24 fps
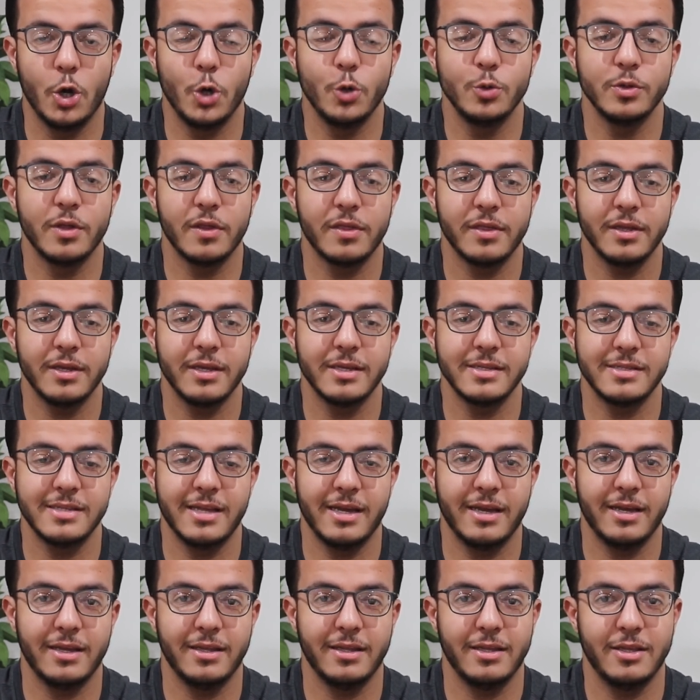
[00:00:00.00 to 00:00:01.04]
Only thing is
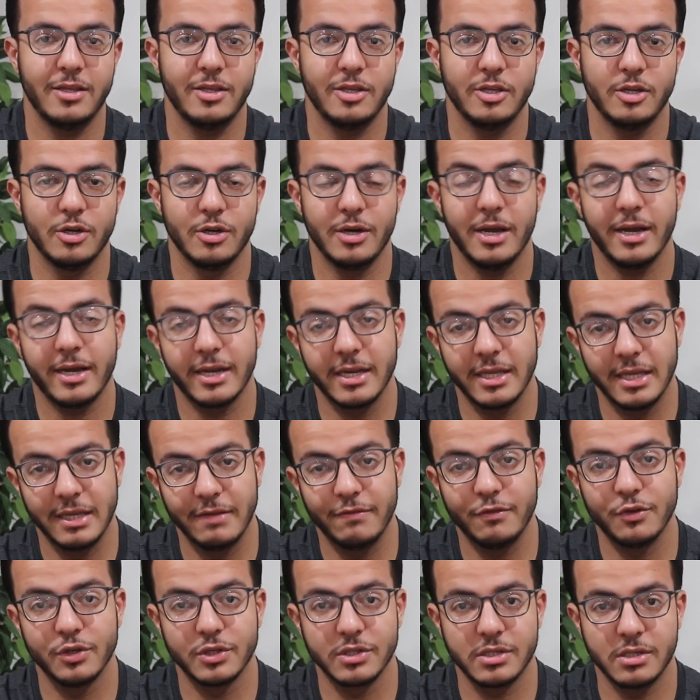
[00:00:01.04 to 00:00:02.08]
that you're not going to
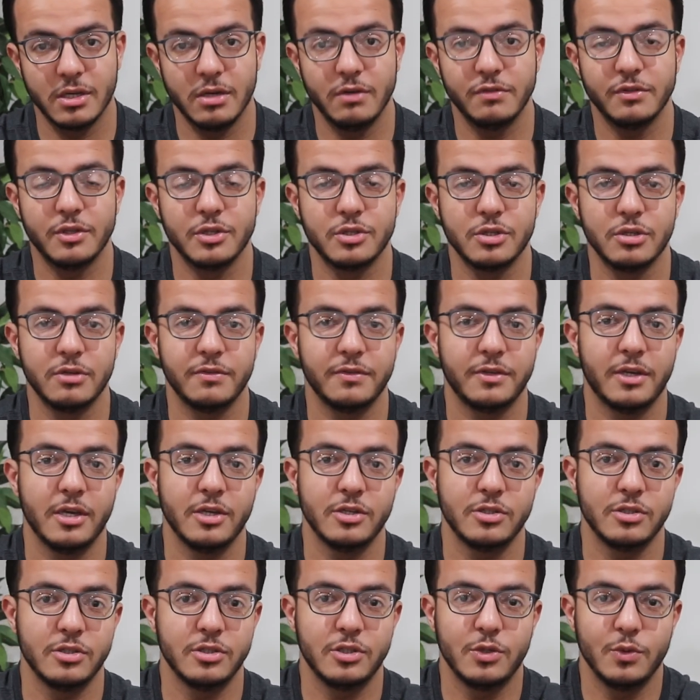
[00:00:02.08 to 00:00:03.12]
give yourself the
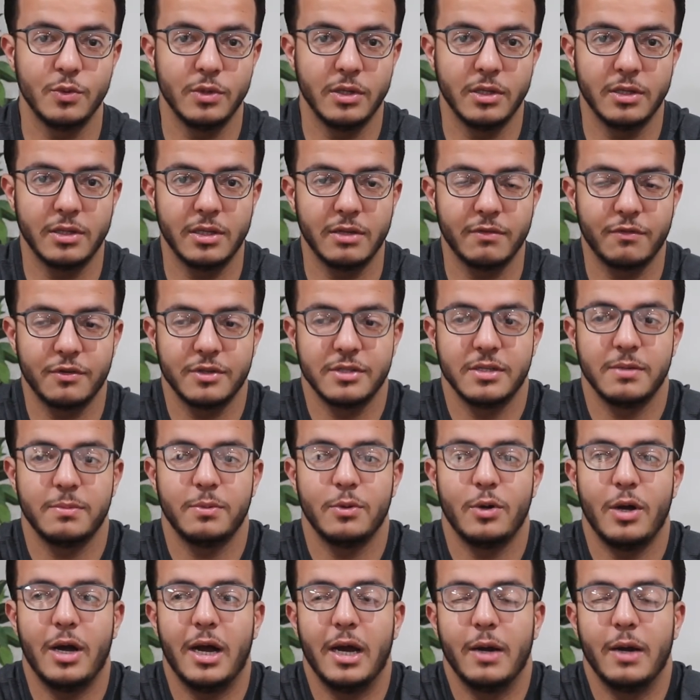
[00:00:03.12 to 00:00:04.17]
certifications you need. Like, for
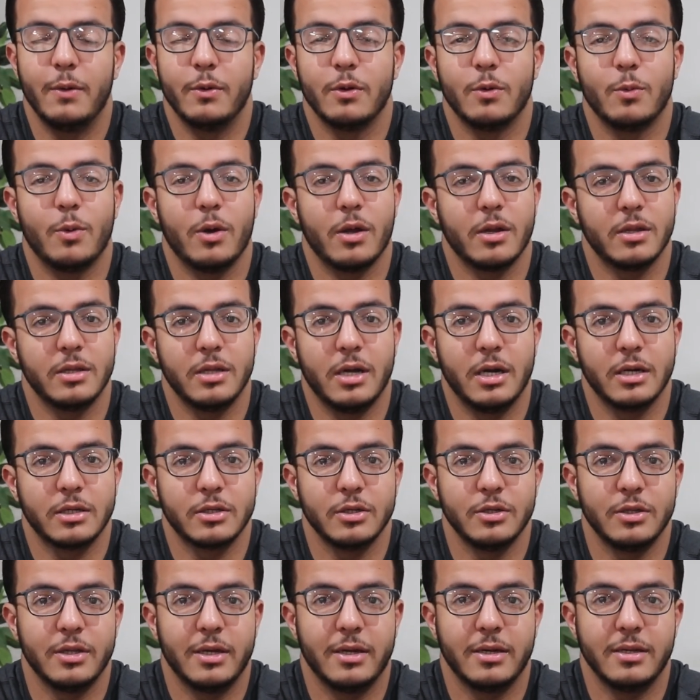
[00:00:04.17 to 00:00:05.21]
example, I wouldn't want a
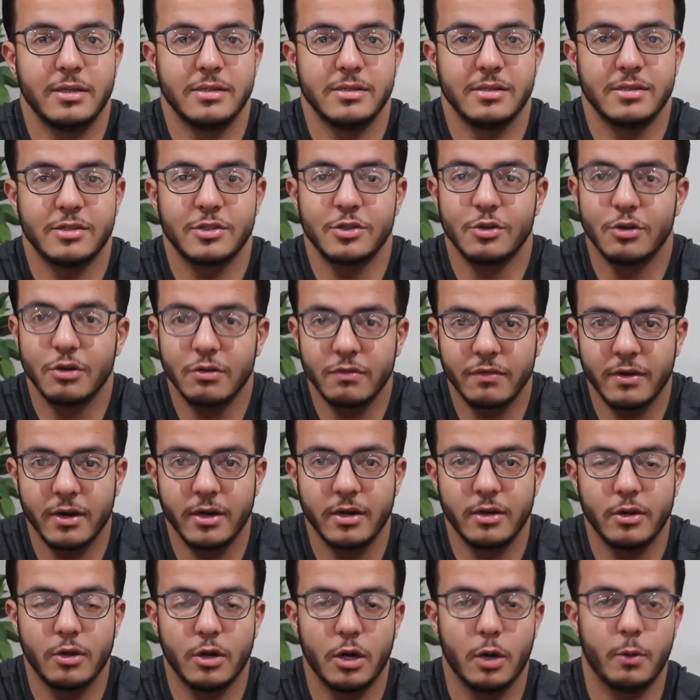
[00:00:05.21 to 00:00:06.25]
doctor that isn't
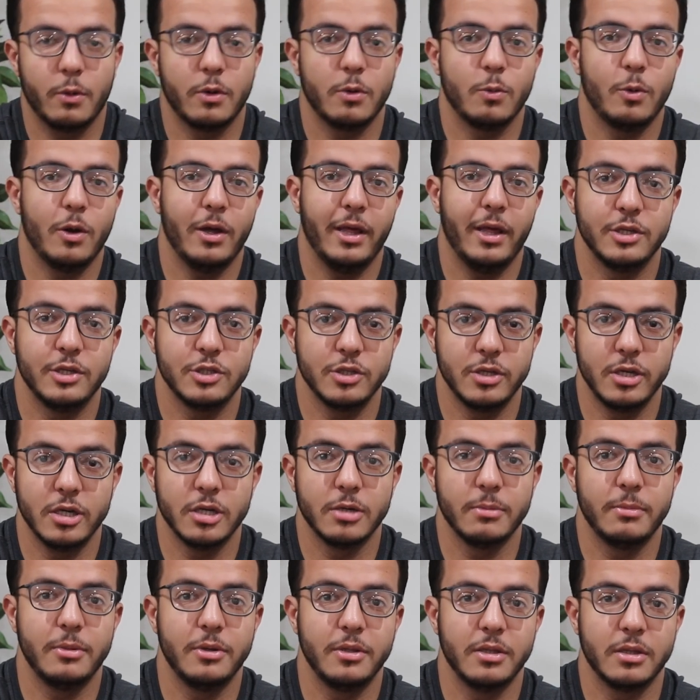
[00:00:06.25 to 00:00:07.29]
certified, or I wouldn't an
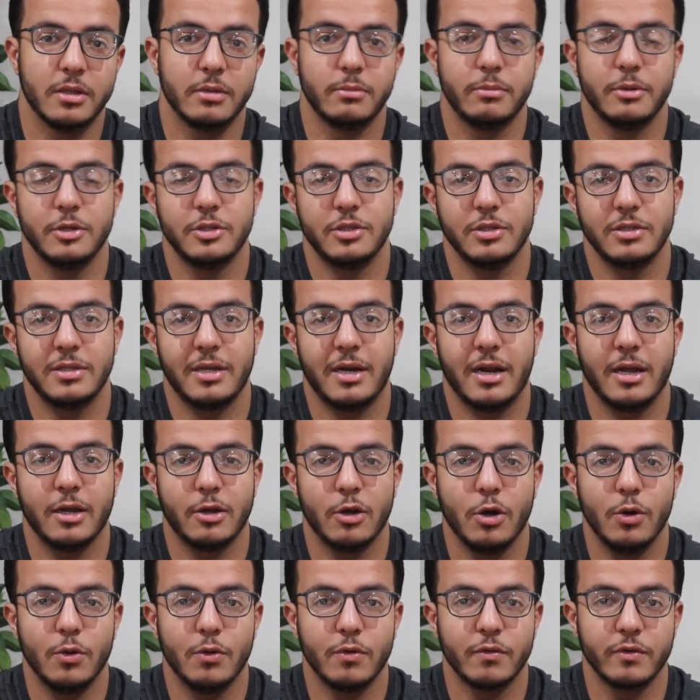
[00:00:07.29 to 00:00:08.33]
engineer building the bridges that I
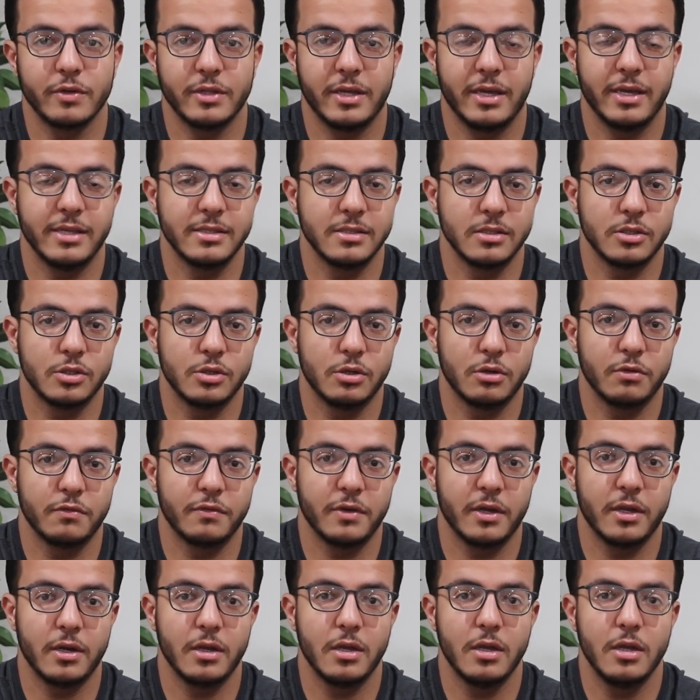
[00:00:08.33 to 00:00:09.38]
go over that isn't
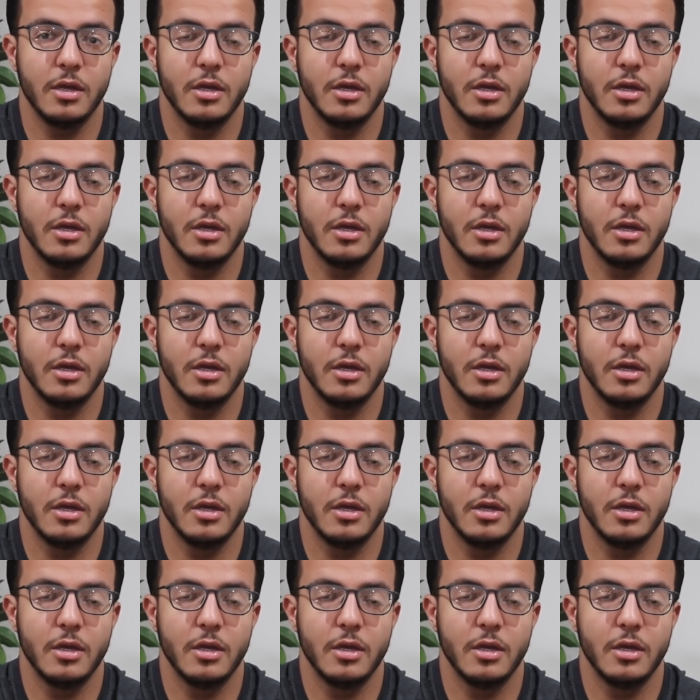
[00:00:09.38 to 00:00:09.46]
certified.